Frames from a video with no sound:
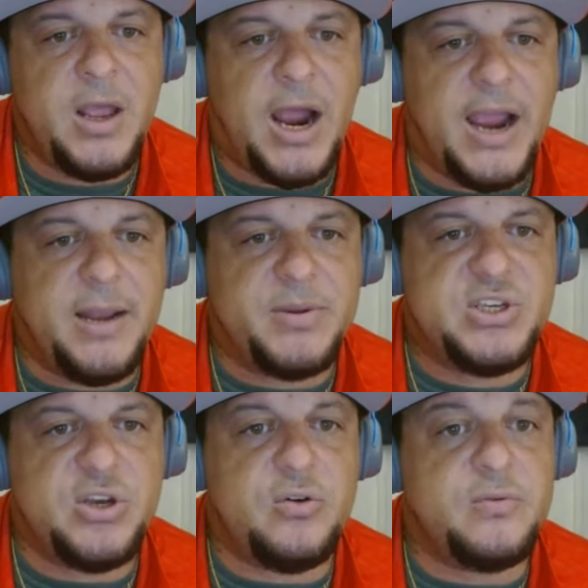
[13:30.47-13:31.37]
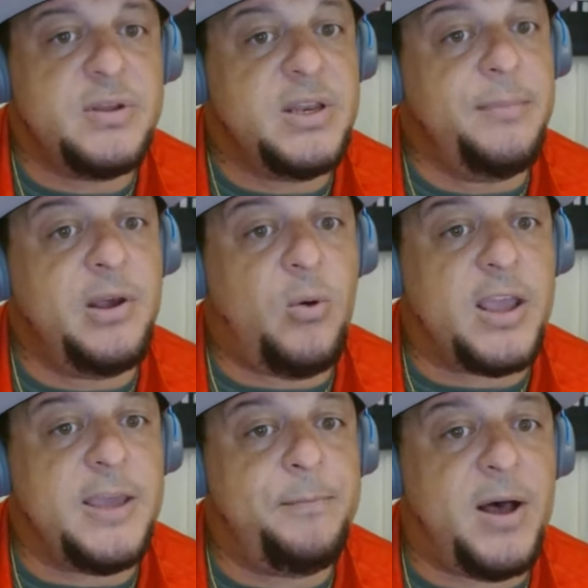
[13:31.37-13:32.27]
All right, number two, the
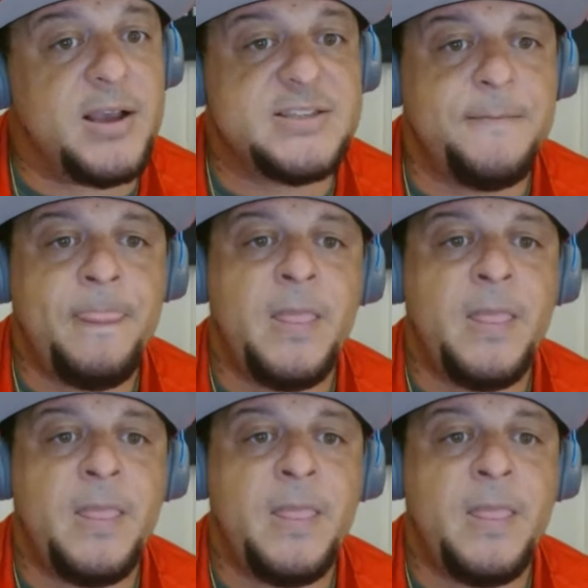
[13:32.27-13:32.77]
Milwaukee Bucks.